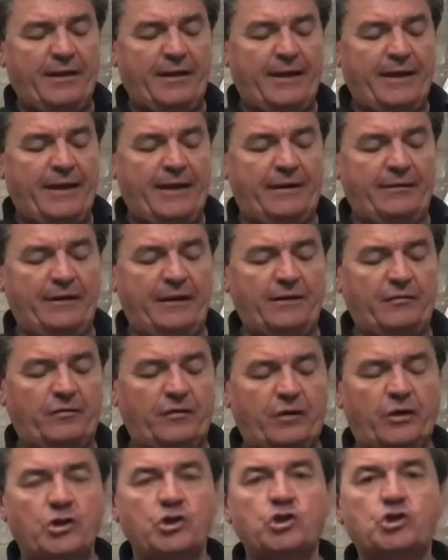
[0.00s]
It's a
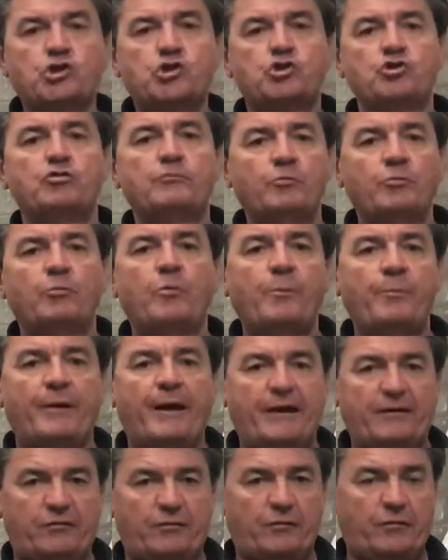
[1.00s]
consumable
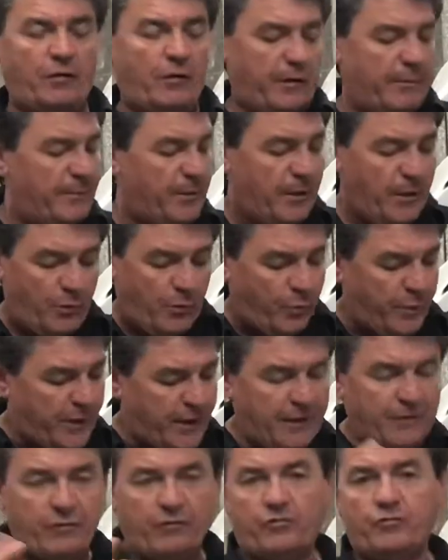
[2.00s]
based item. We hear
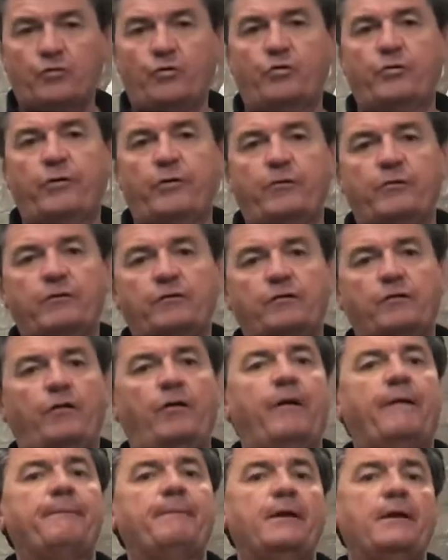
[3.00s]
the story all the
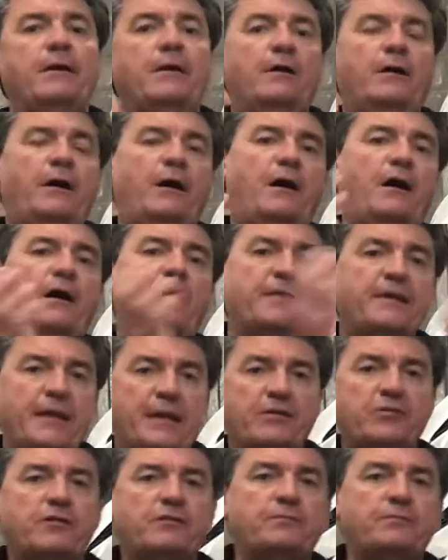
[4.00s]
time. Oh, the engine's